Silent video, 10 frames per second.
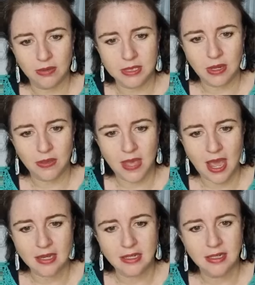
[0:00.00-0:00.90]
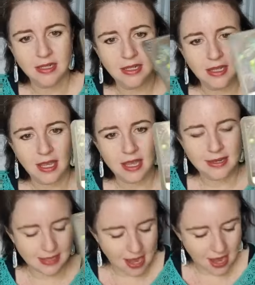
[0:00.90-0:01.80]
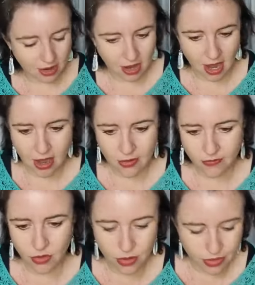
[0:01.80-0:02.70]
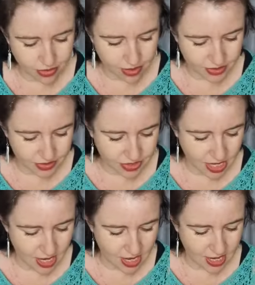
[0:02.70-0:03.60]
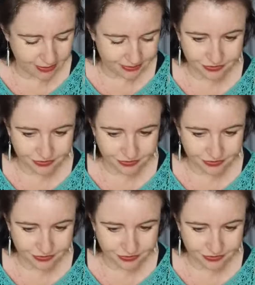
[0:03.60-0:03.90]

So that is our card for Thursday.